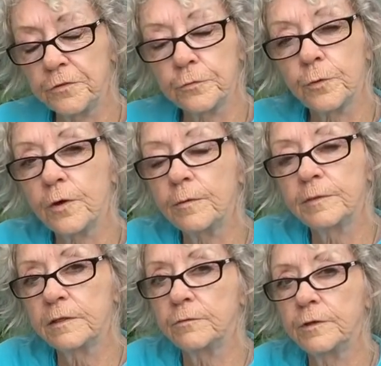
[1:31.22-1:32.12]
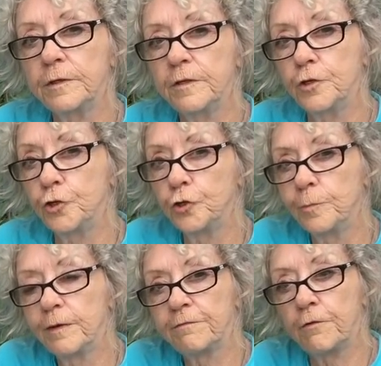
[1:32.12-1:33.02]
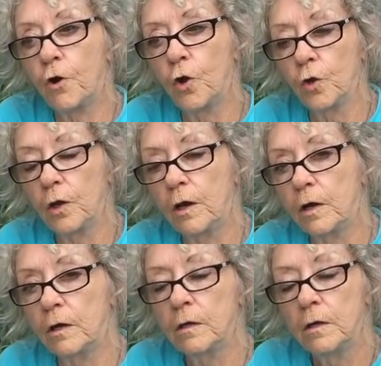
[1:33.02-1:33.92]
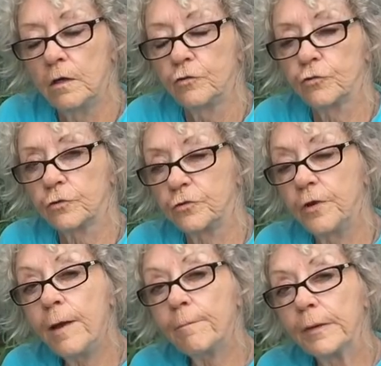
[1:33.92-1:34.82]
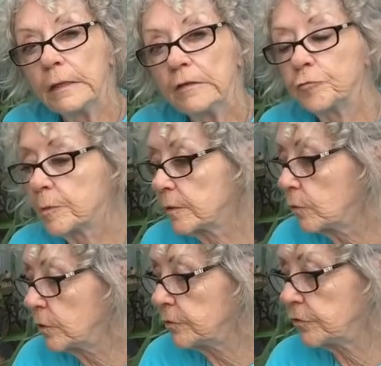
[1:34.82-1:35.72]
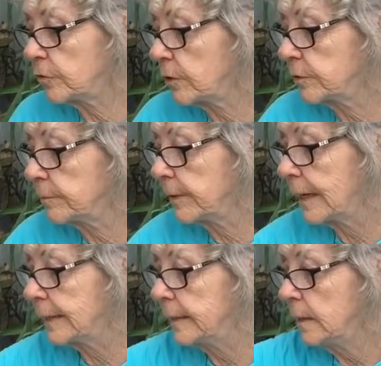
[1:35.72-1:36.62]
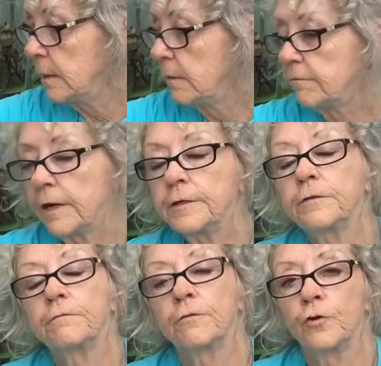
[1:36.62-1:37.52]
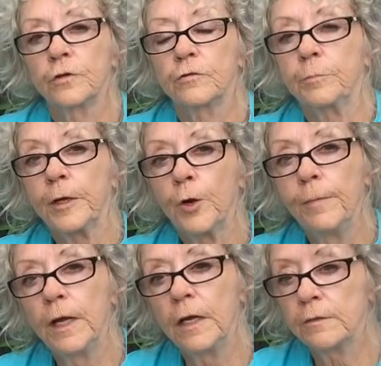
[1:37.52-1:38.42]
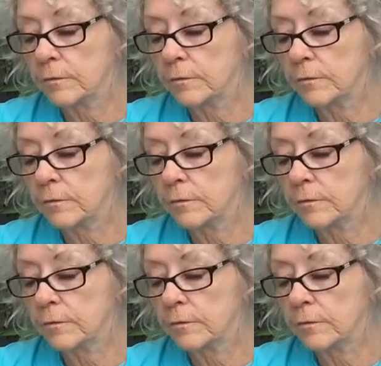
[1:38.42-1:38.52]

is where I'm getting ready to do my fall sugar snap peas, but I wanted to show you my vetiver experiment.